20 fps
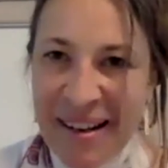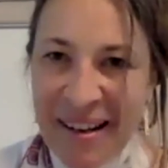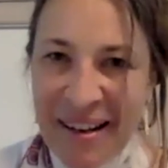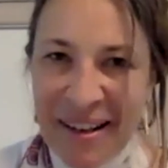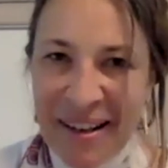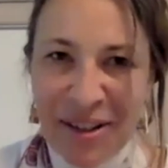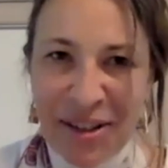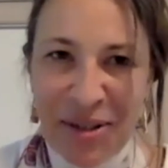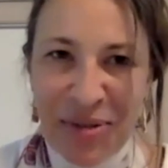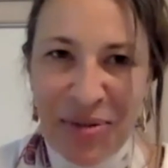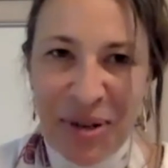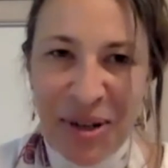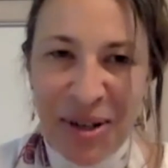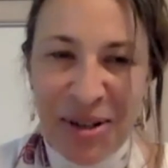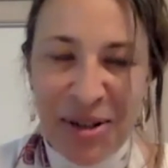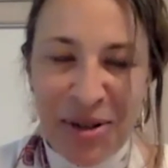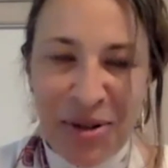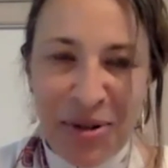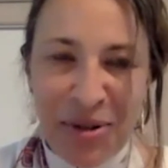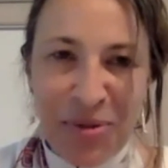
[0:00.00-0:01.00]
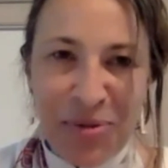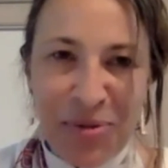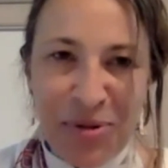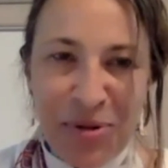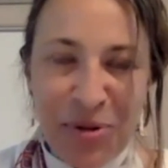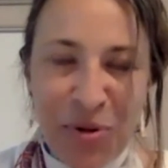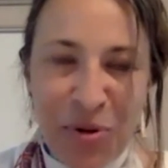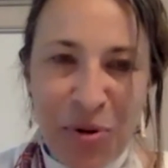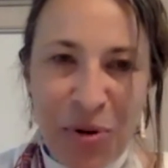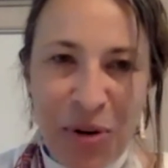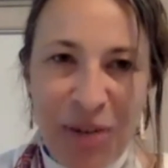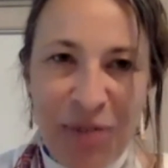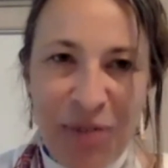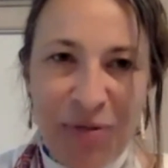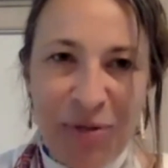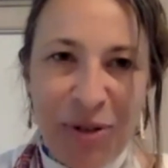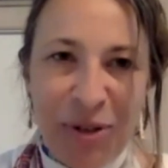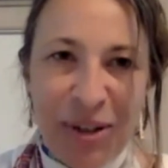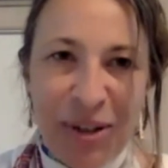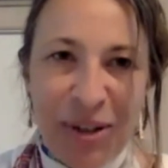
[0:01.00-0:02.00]
just want to so
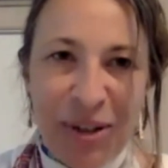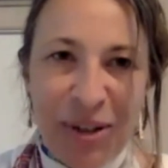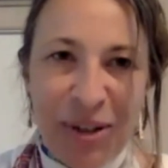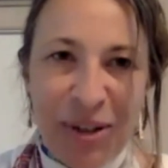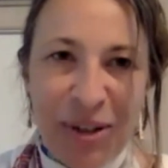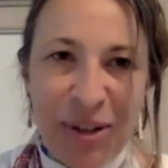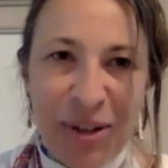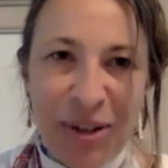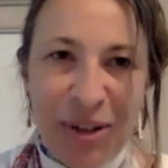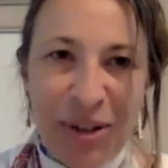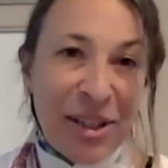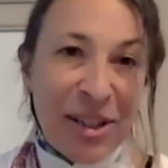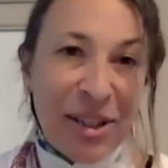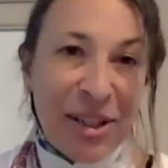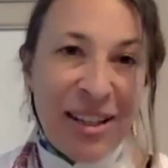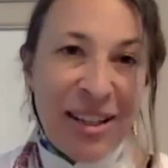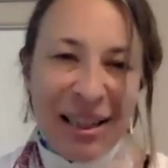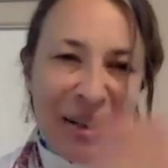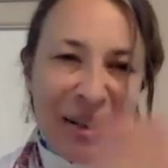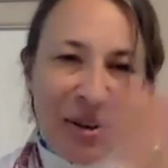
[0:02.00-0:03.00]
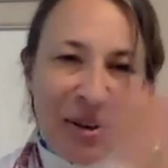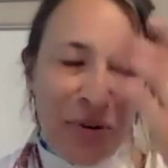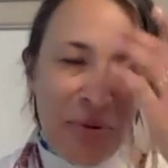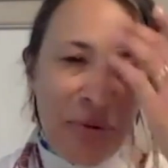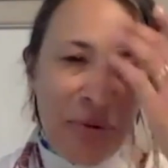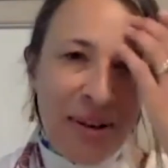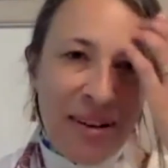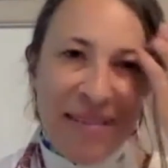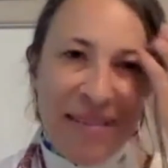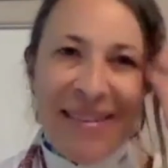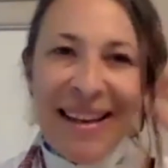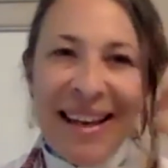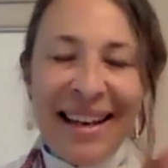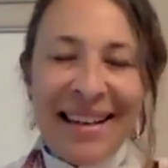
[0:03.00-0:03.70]
grateful, and your passion around language,